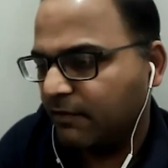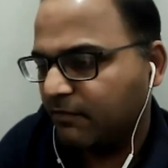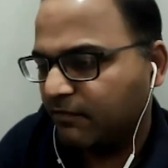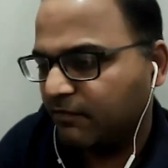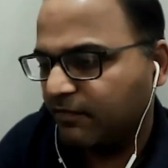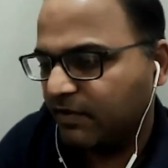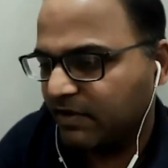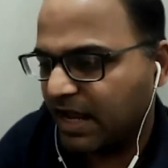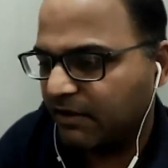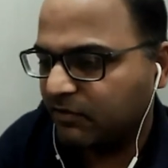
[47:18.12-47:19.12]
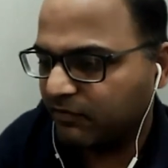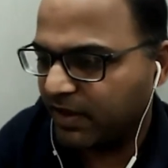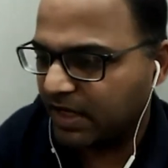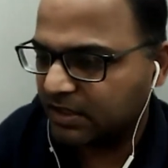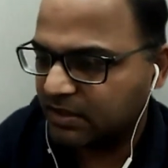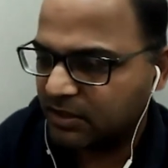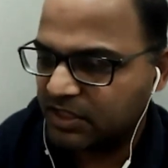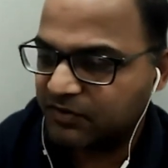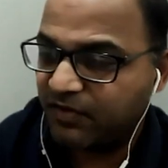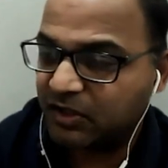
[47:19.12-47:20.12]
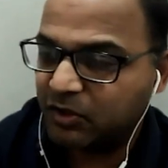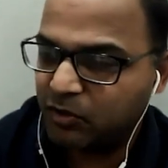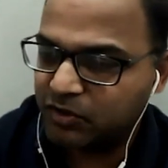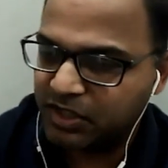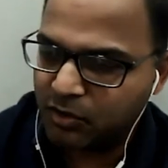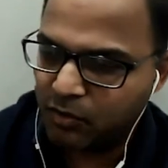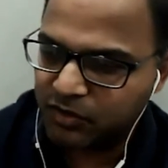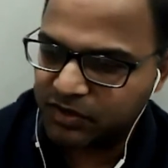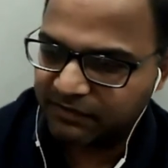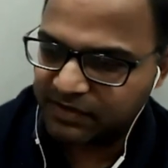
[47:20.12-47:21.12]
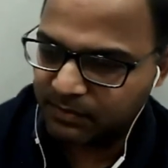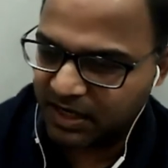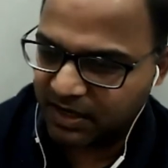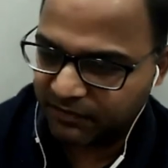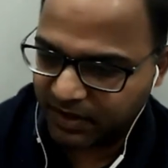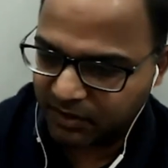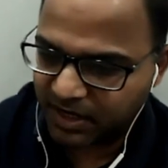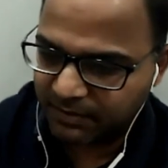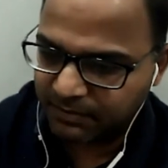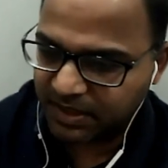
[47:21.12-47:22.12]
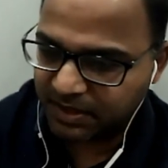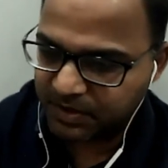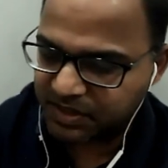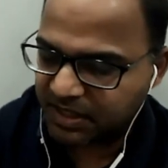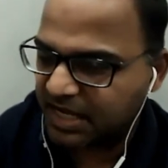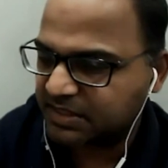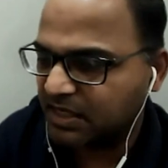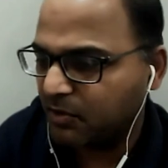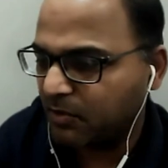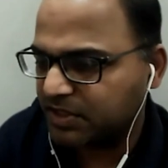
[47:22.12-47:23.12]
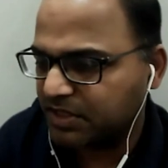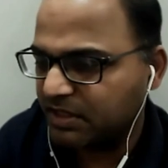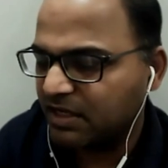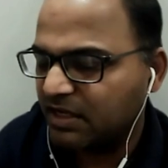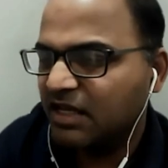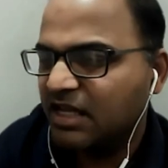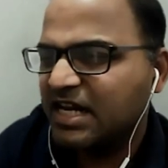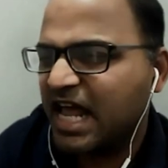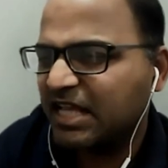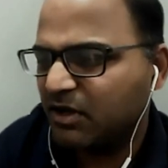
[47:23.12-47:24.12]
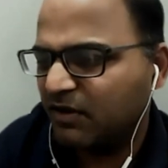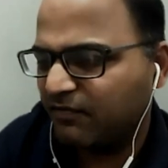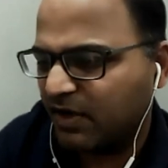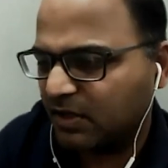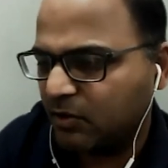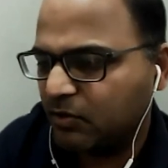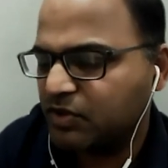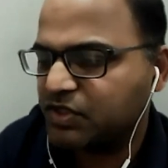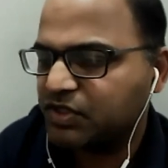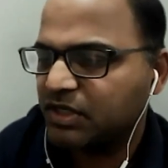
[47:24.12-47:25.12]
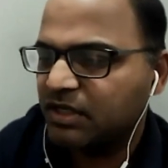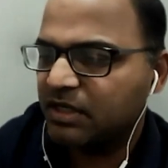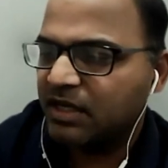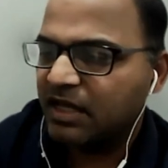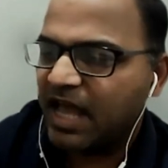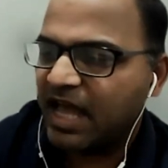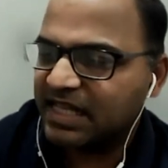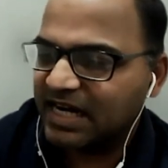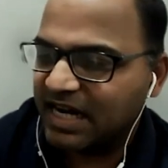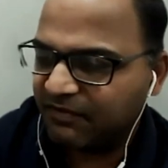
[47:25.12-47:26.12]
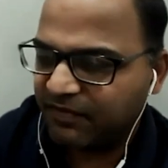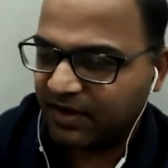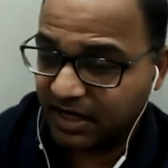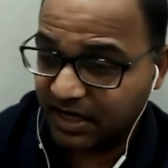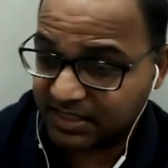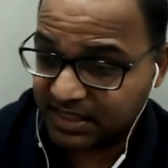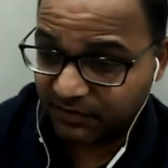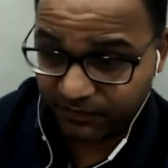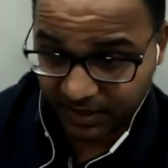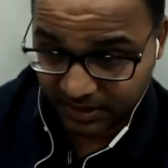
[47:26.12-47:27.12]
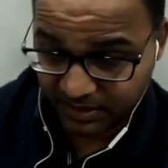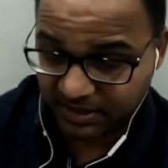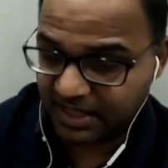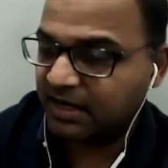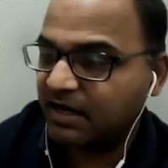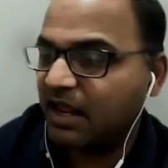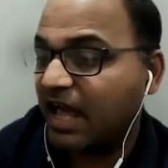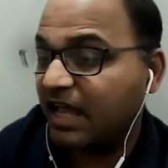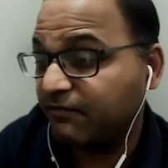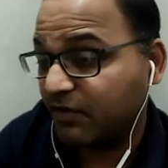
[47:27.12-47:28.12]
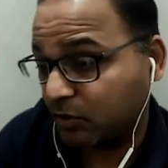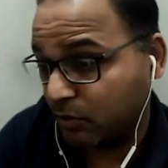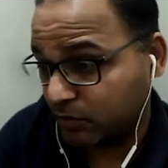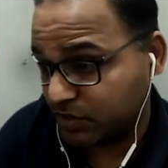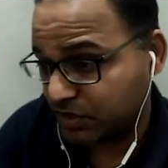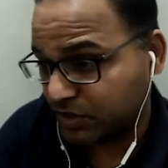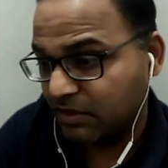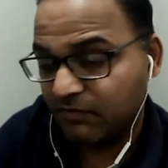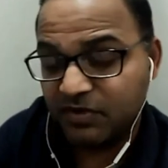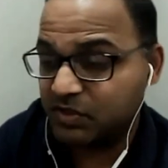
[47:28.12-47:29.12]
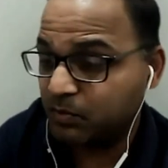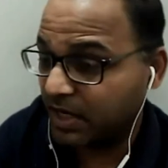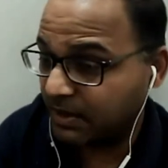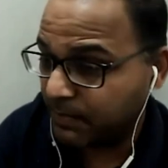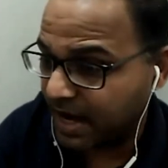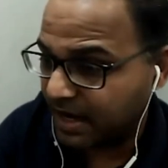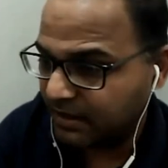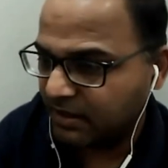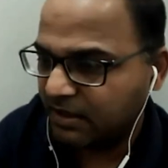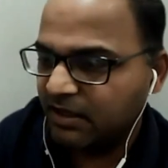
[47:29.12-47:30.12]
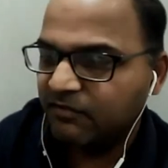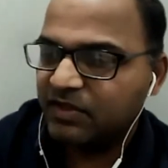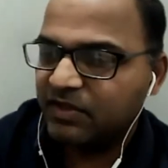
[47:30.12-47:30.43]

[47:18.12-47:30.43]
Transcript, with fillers: um, we will have to wait. Does fructose and glucose have similar effect on diabetic person? Excellent question. Natural fructose has a lesser effect than high fructose, which is very bad.